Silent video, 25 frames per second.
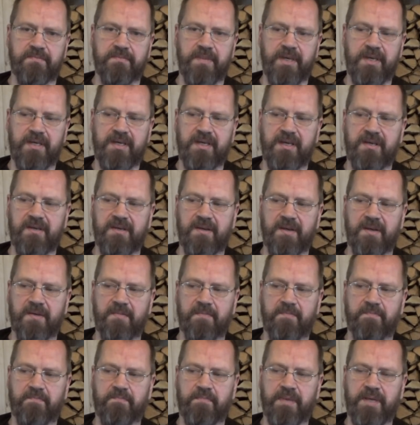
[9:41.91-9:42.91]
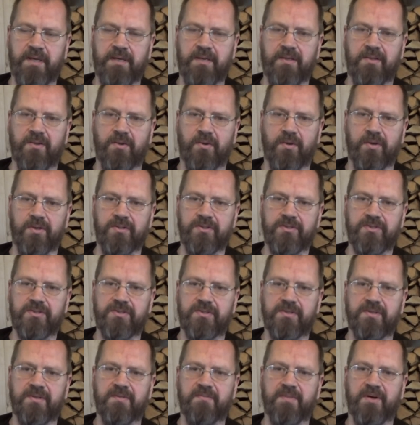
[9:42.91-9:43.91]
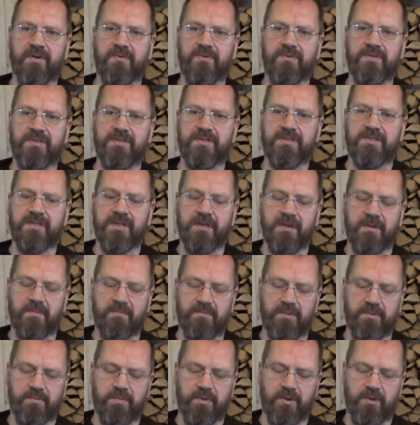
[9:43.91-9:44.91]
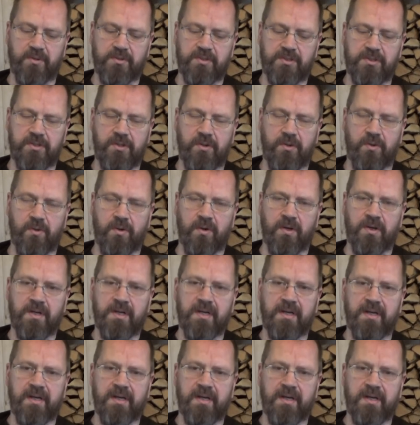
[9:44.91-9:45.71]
making big noise about this proposed law.